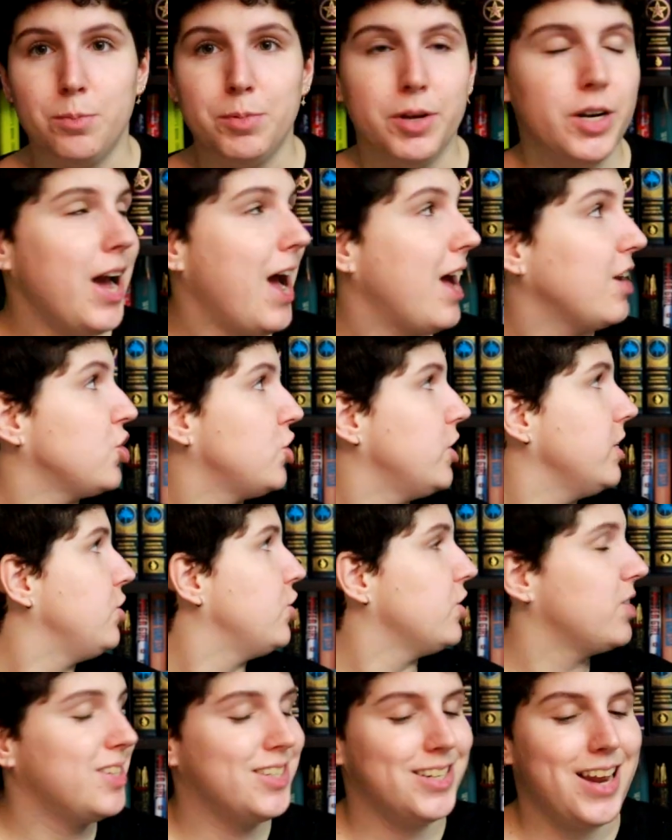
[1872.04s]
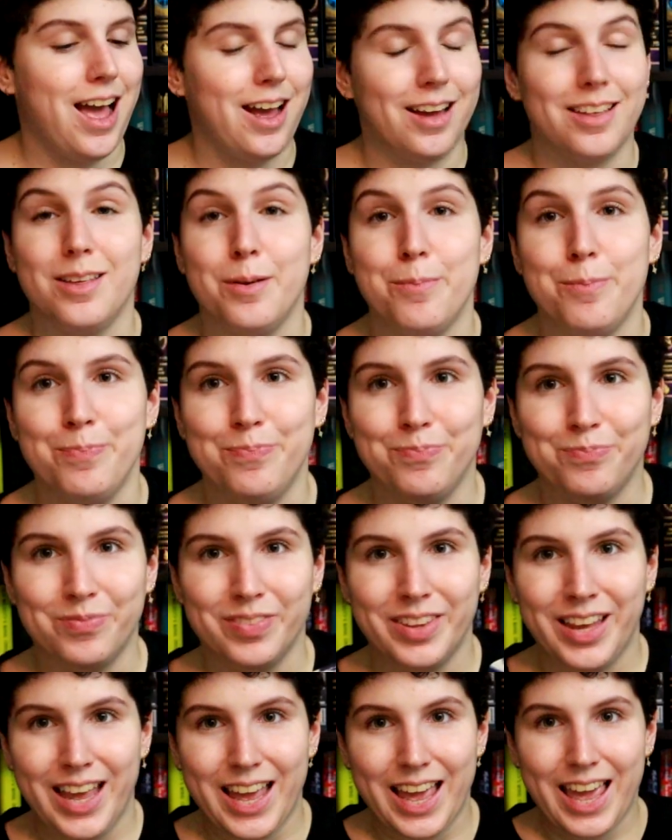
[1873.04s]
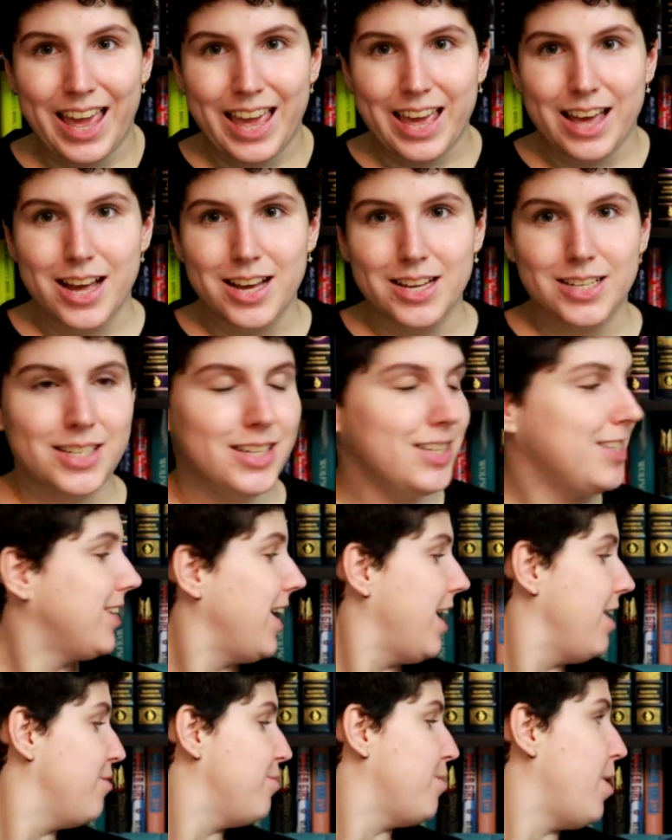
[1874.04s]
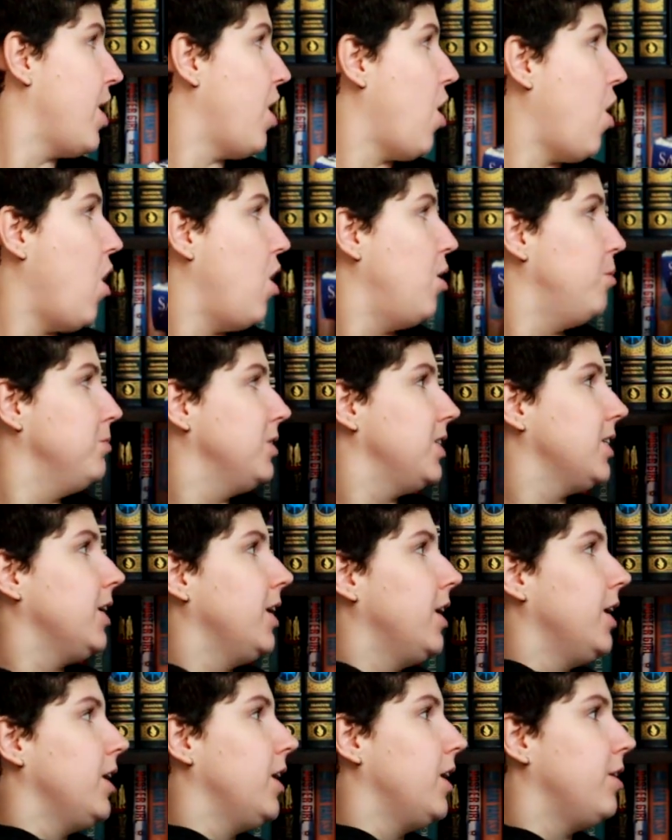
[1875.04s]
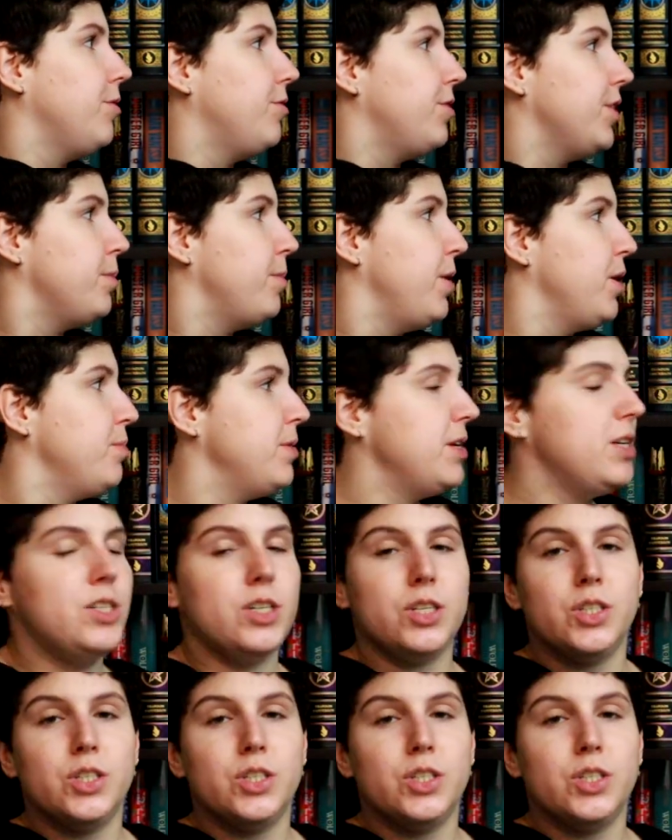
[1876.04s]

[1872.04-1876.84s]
I'm going to actually just stack them here to save my arms for the moment.